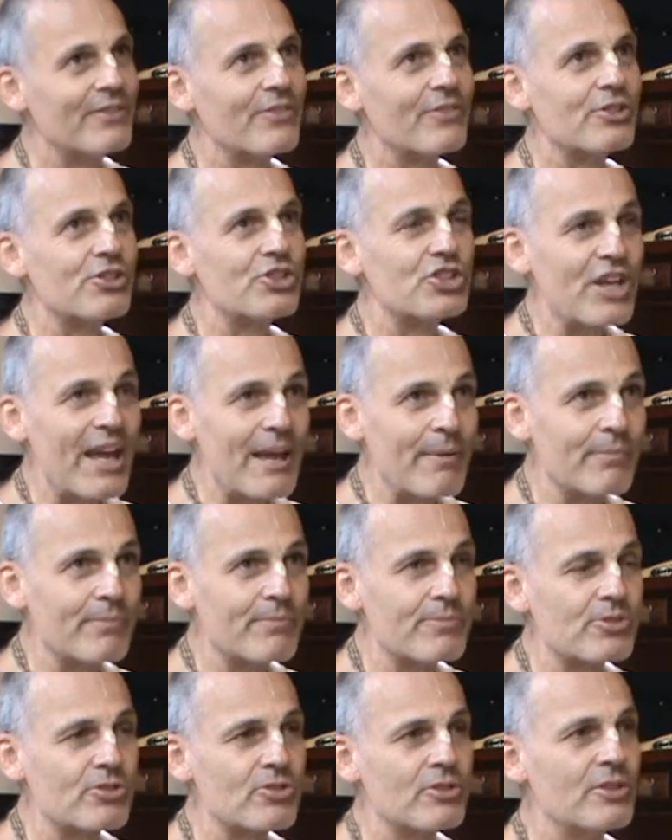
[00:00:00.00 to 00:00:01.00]
the
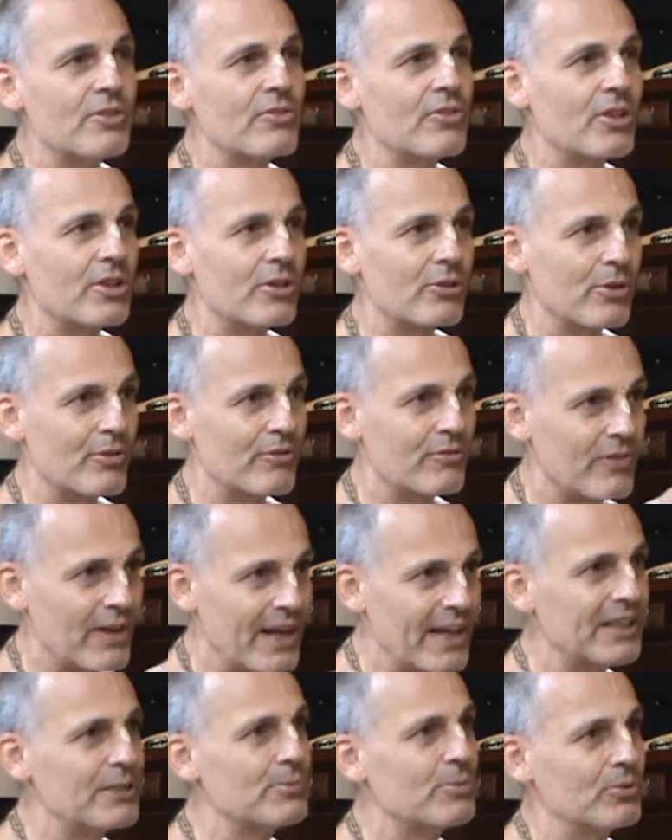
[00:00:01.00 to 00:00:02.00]
gems that are
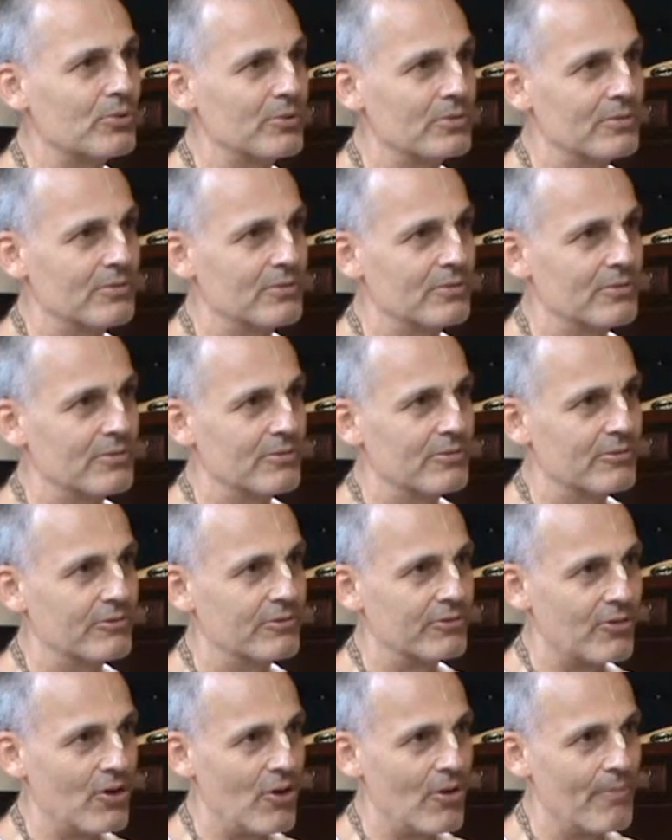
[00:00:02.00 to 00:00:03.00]
available
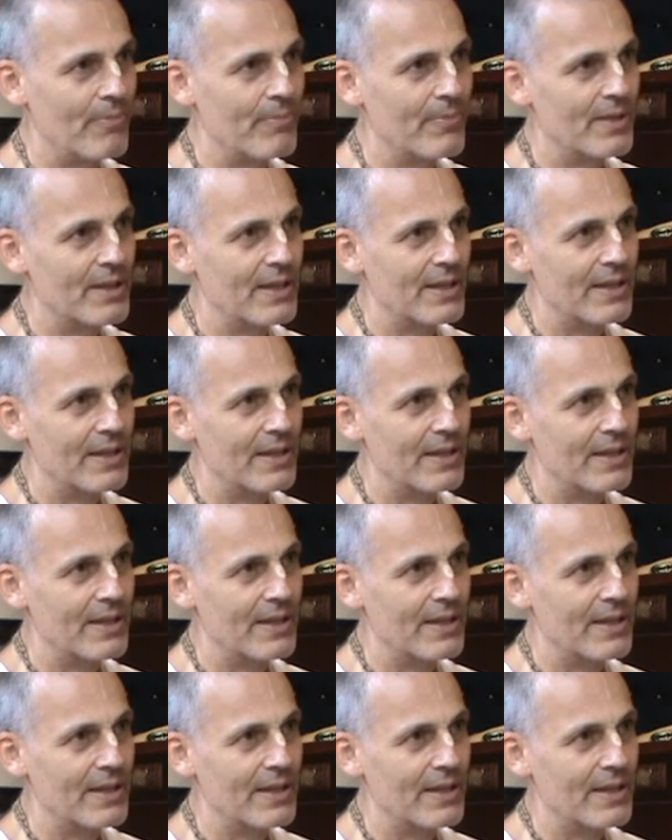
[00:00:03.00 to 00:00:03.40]
from